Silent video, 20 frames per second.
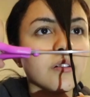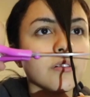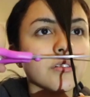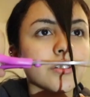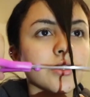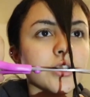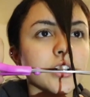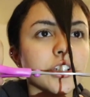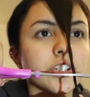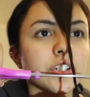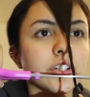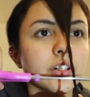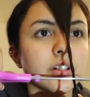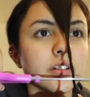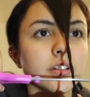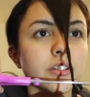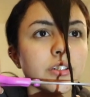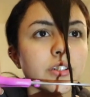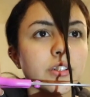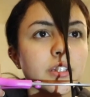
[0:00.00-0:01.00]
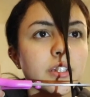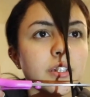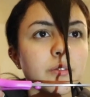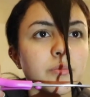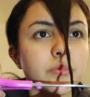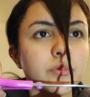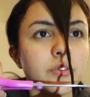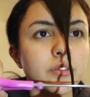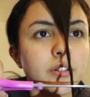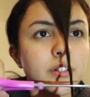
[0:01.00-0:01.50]
Or should I chill and just
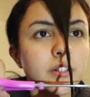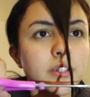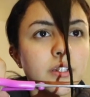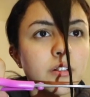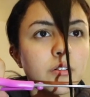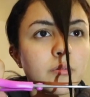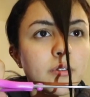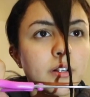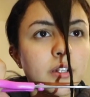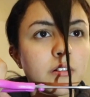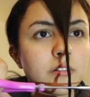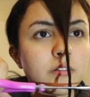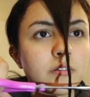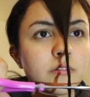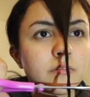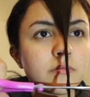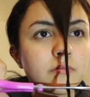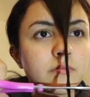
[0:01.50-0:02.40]
keep doing it little by little?